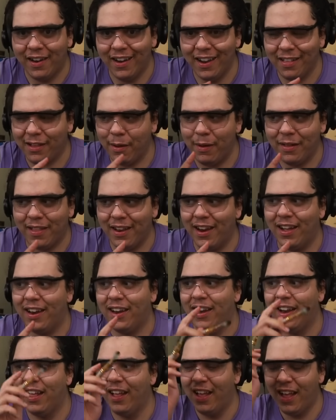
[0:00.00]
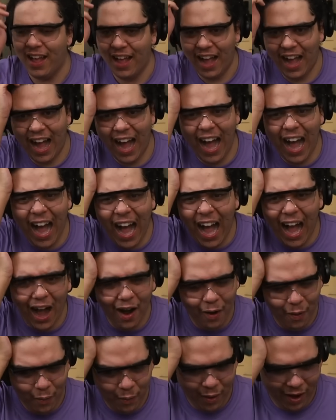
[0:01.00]
Let's go back to none.
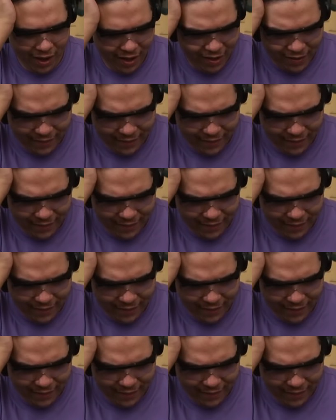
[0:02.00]
Ow!